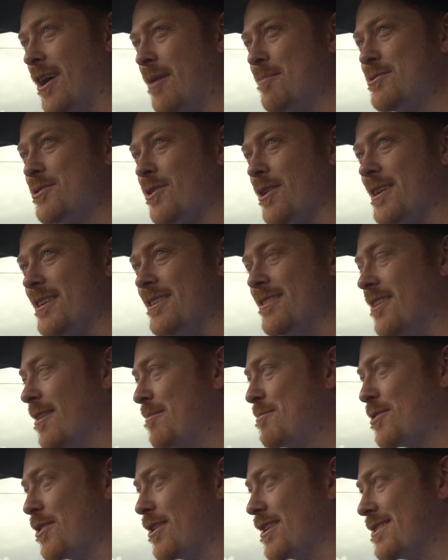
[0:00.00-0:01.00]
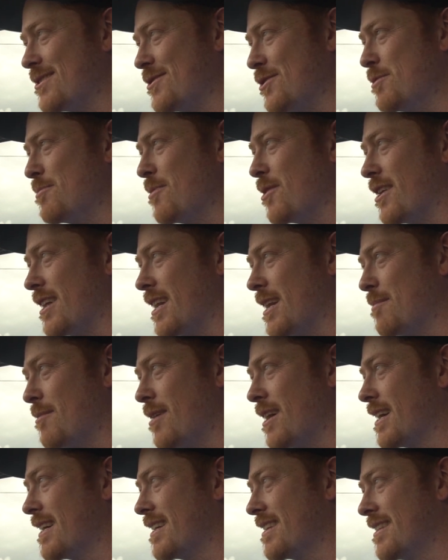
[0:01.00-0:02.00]
I'm trying to zoom on it, and I'm
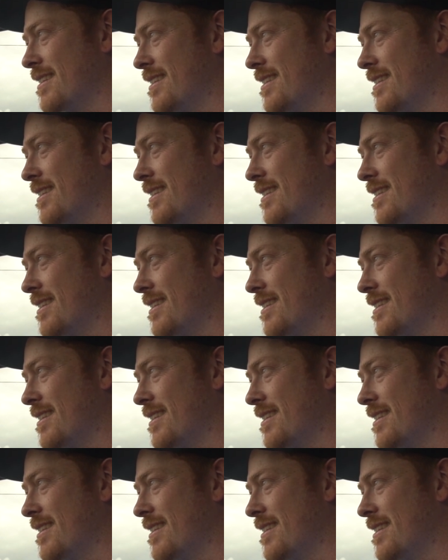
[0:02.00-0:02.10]
like,